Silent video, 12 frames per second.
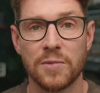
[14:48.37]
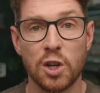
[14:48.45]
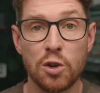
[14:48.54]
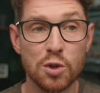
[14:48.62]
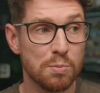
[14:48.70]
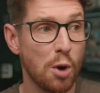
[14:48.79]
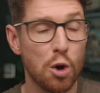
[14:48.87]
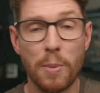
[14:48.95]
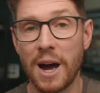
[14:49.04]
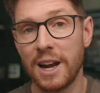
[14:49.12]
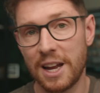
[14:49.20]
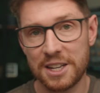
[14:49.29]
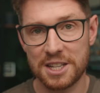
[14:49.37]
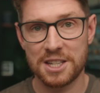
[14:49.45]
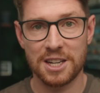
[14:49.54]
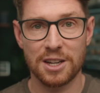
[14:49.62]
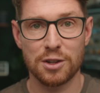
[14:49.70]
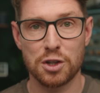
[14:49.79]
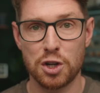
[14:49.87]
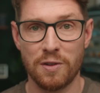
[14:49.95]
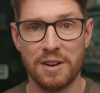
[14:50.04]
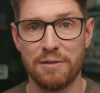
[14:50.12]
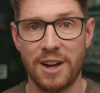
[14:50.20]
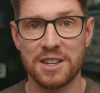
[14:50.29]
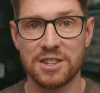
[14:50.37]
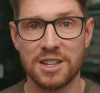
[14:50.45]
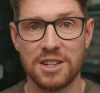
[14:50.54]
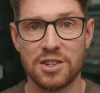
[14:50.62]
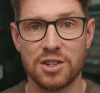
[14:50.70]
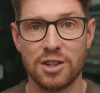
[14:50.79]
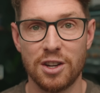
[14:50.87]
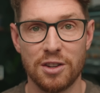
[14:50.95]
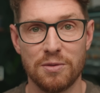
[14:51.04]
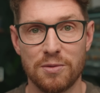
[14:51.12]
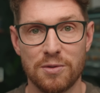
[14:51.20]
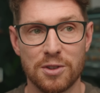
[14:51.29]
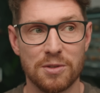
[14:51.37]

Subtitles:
Use mobile editing to your advantage and